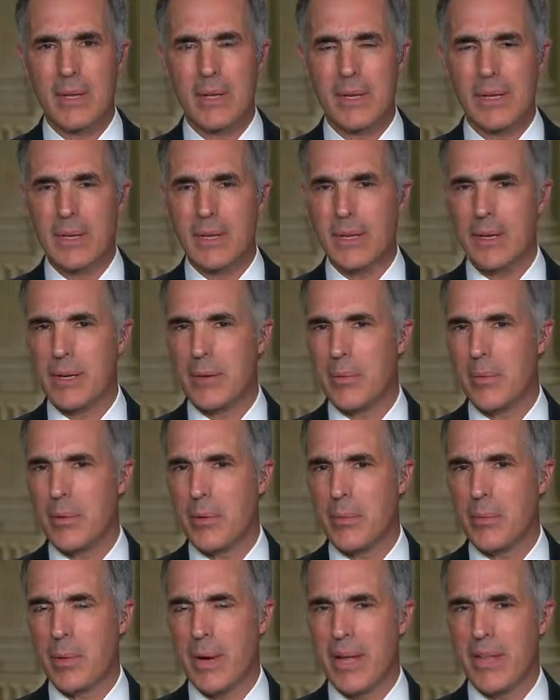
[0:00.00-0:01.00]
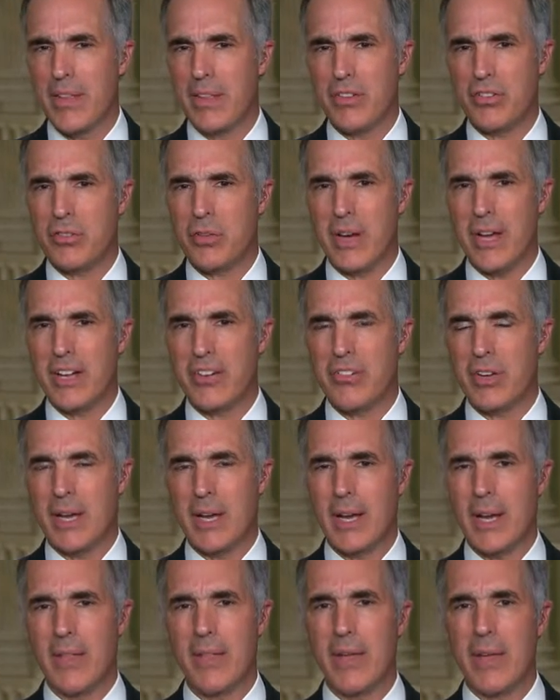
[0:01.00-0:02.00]
by this
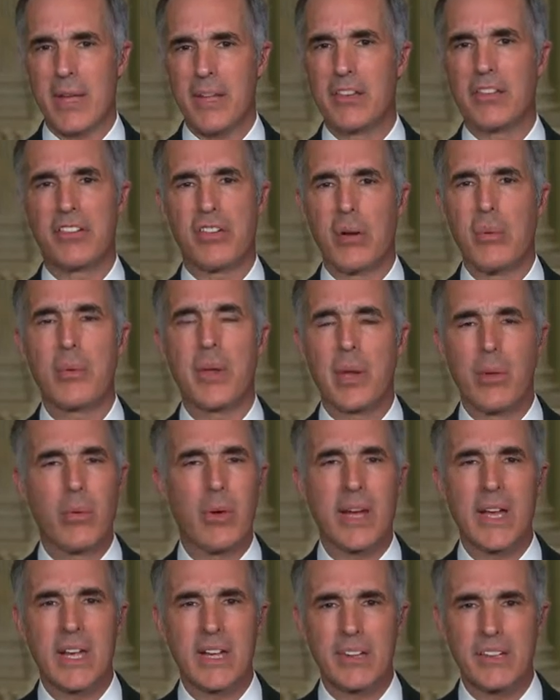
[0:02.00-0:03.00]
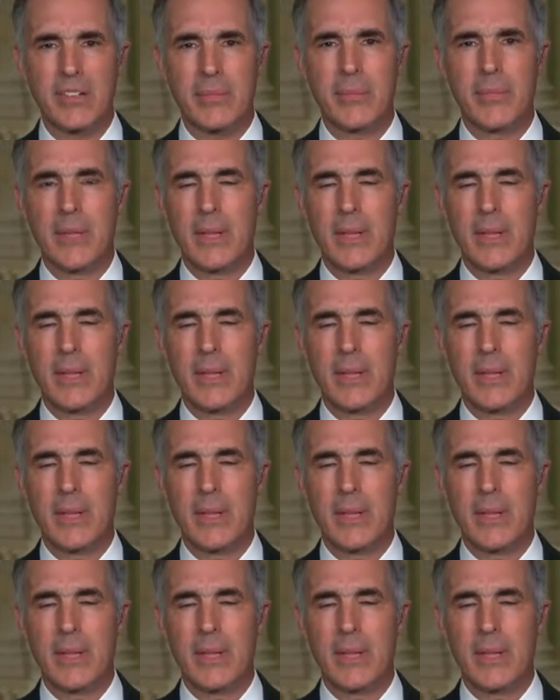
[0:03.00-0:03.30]
tragedy. And I think in so many ways,